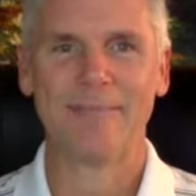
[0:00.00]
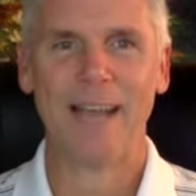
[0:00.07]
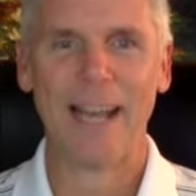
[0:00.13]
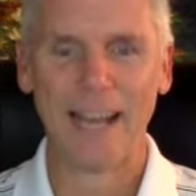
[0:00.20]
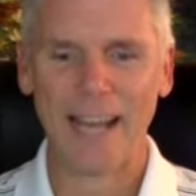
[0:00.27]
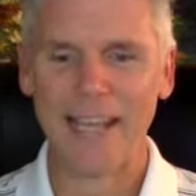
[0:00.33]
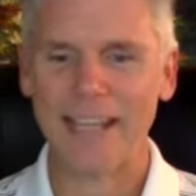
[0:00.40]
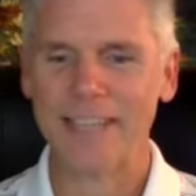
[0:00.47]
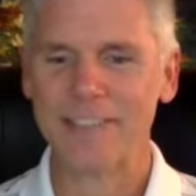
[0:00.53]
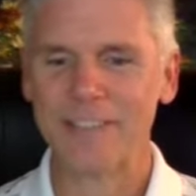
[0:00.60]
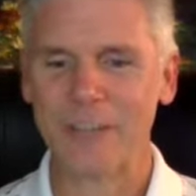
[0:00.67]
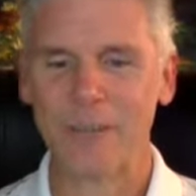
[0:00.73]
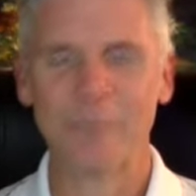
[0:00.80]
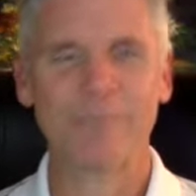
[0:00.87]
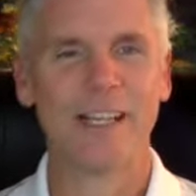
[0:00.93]
I like it.
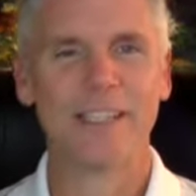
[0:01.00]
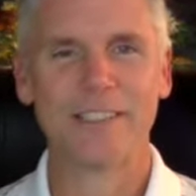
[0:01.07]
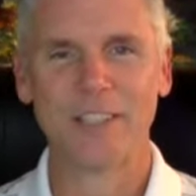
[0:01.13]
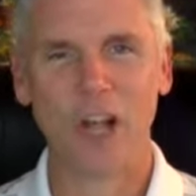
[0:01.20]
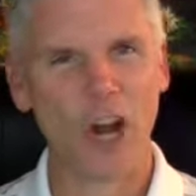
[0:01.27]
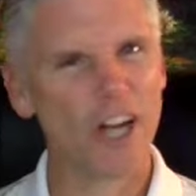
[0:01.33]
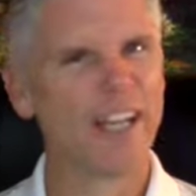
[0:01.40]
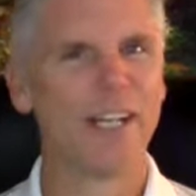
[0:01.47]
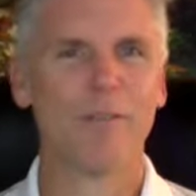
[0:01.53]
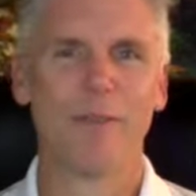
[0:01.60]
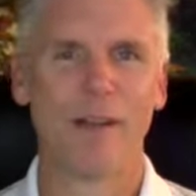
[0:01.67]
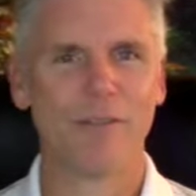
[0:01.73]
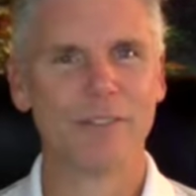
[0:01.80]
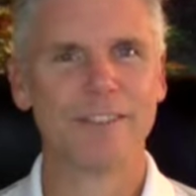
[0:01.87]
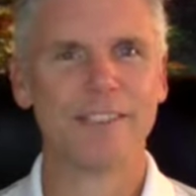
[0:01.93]
So, it's gardening
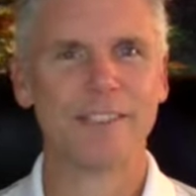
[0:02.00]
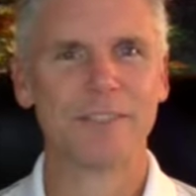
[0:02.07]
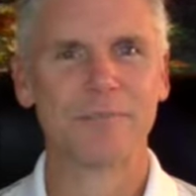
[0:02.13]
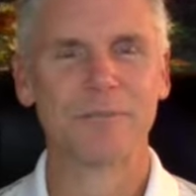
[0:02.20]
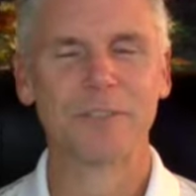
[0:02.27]
references.